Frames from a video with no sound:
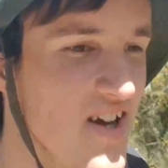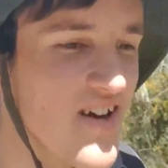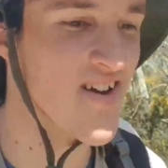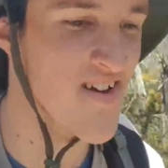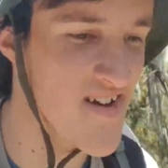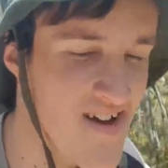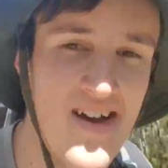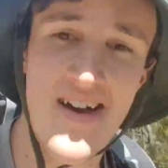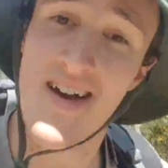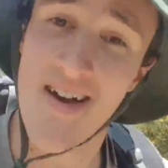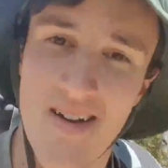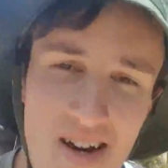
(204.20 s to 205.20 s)
I'm
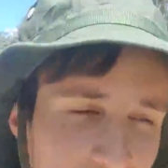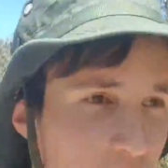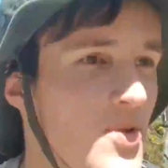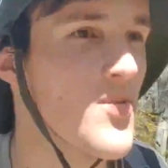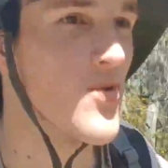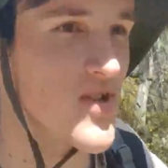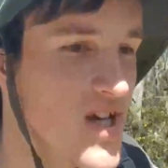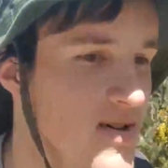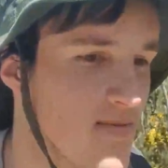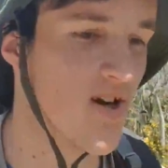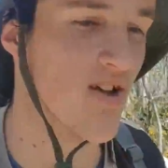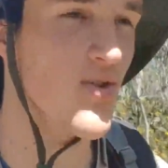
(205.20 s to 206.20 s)
gonna have a bit more
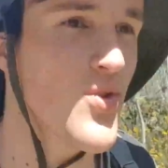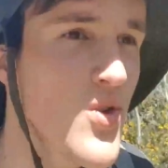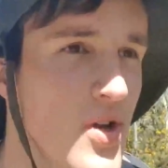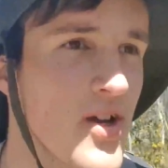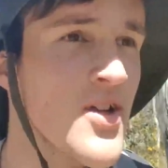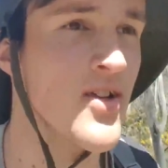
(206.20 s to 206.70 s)
time than I thought.